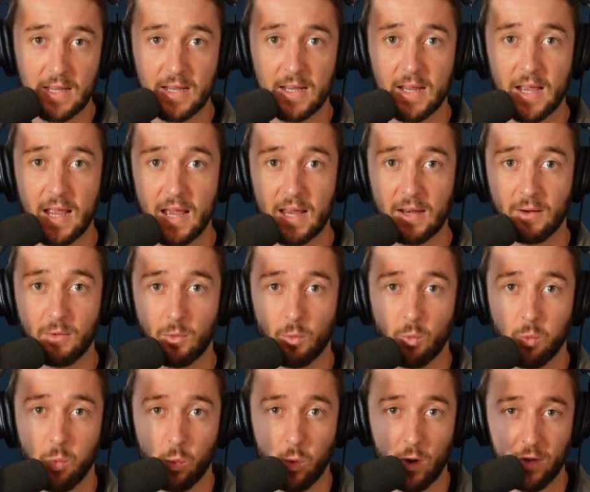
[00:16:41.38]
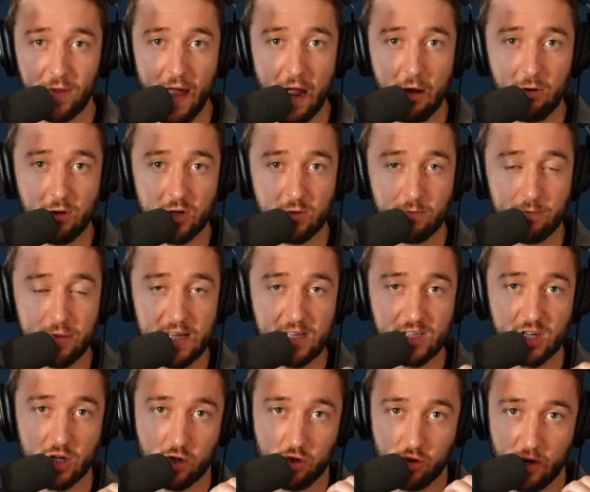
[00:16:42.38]
And what that would be
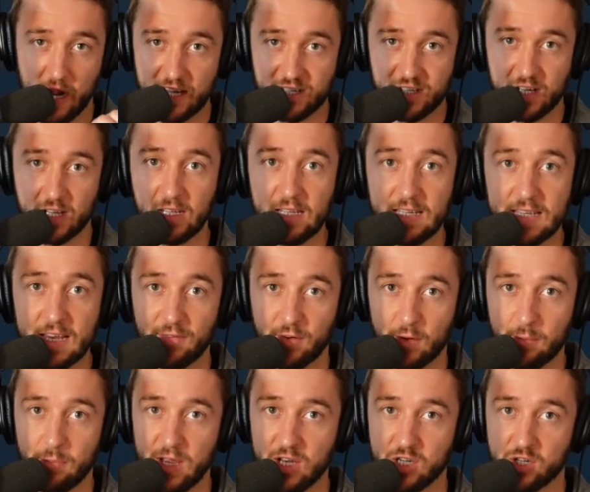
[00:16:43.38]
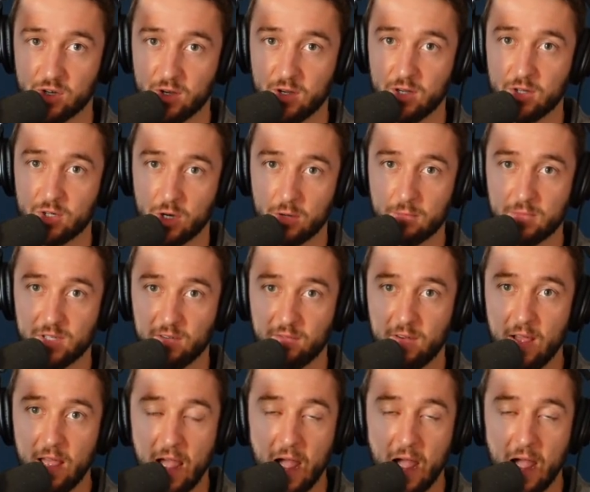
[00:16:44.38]
is a drastically different picture in terms of